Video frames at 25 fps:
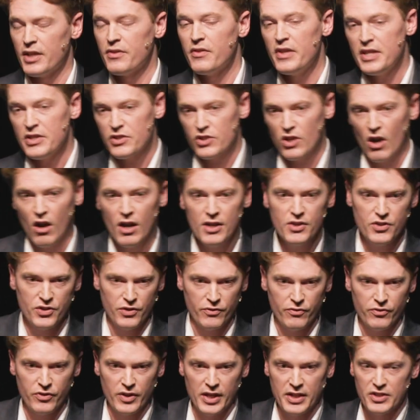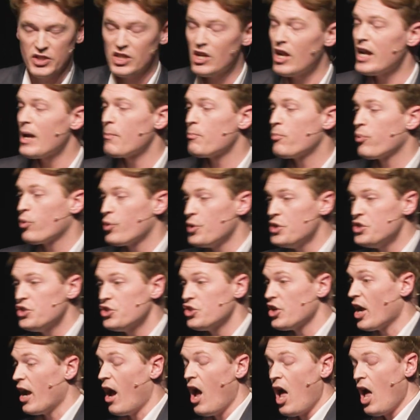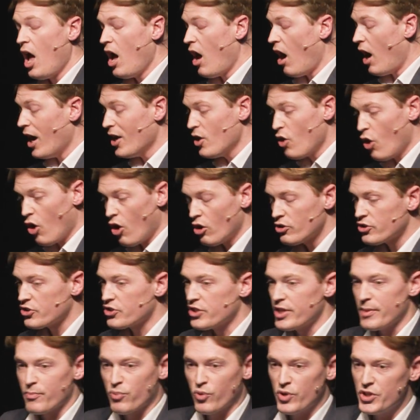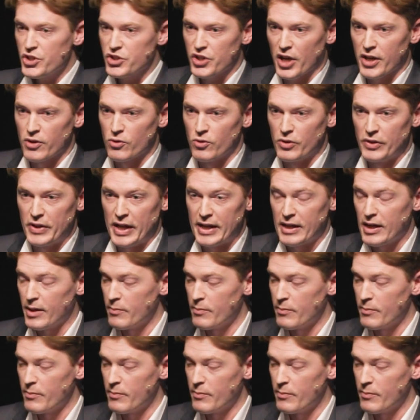and these kinds of things. And I honestly appreciate all of that.